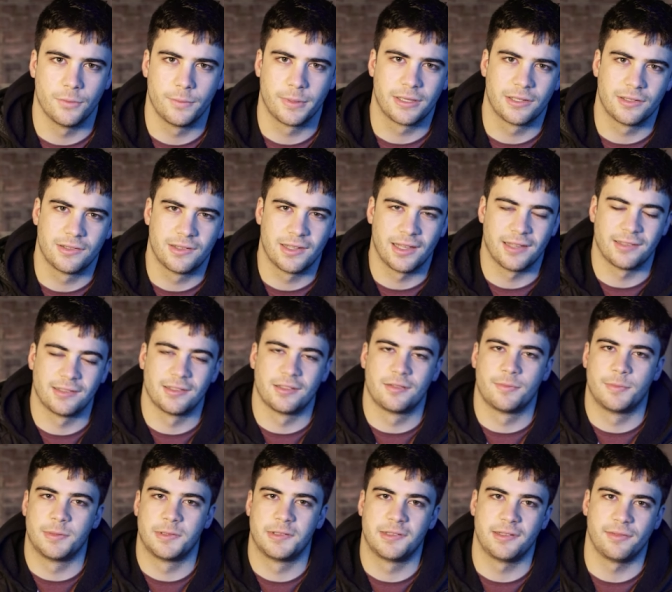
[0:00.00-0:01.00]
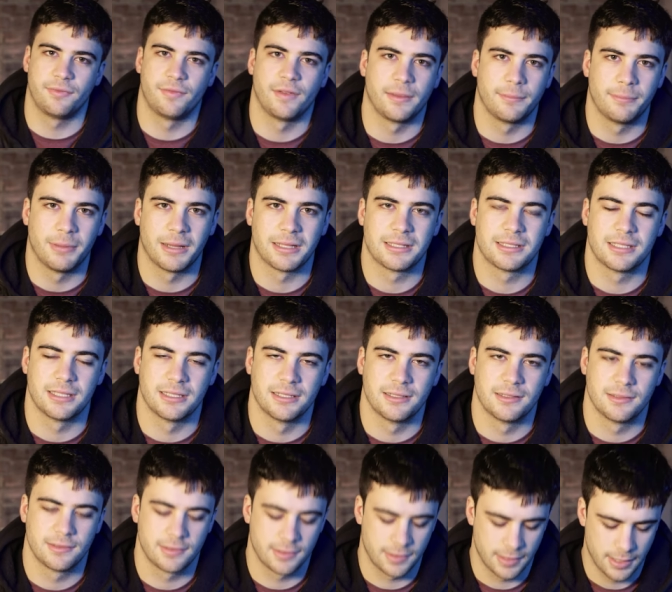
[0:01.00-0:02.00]
because there's a specific
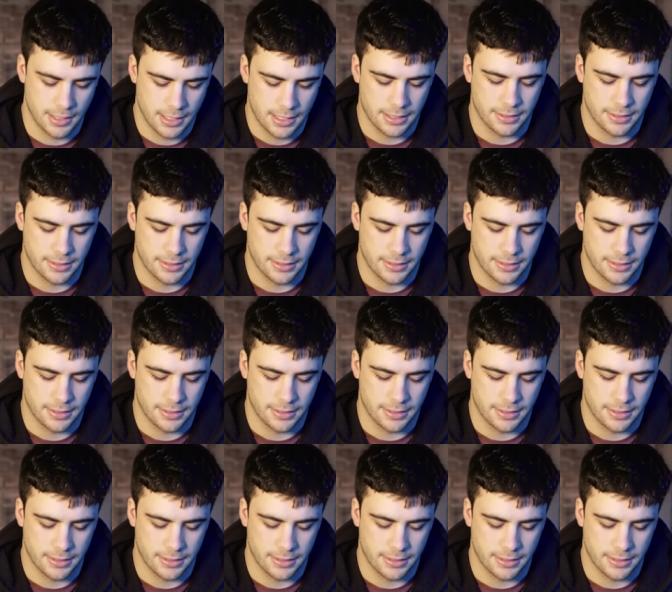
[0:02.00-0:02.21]
buttons